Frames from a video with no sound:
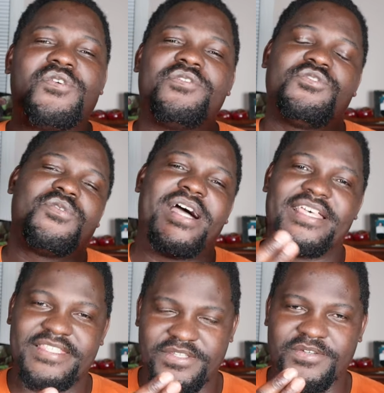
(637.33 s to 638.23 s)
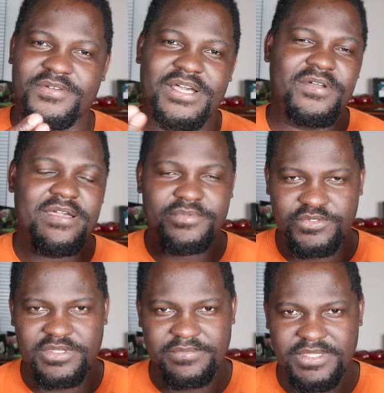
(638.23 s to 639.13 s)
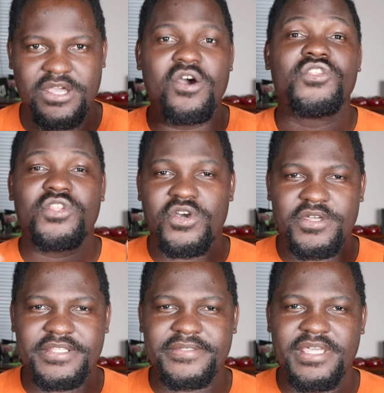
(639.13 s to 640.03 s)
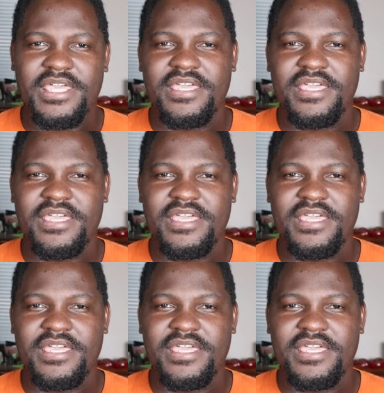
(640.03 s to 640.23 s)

gone to Arsenal. I'll come to him on loan.